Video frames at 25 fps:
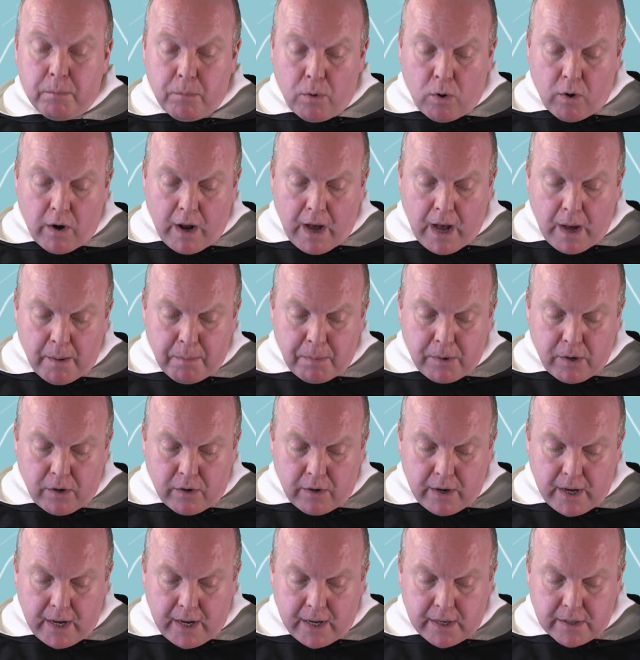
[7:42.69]
more
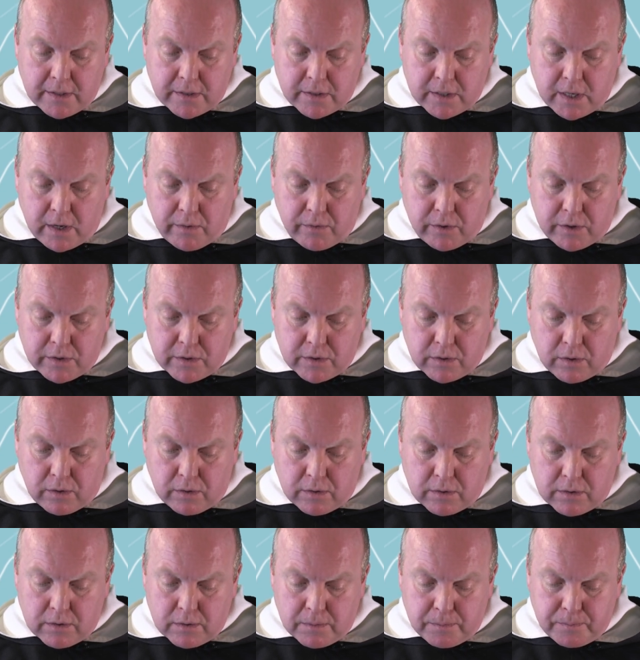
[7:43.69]
happier as a
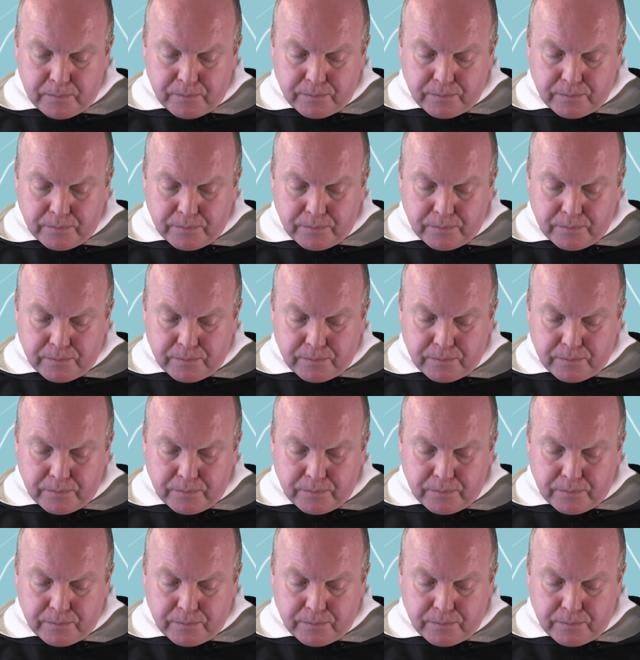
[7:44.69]
result